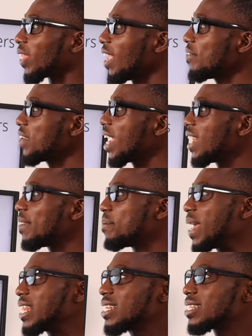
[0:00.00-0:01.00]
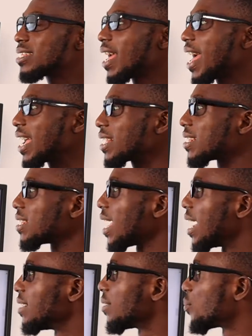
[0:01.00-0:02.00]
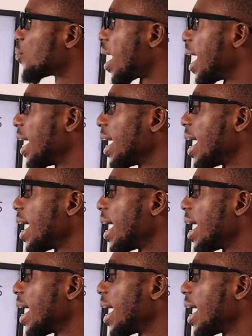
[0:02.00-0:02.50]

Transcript: If the elements X and Y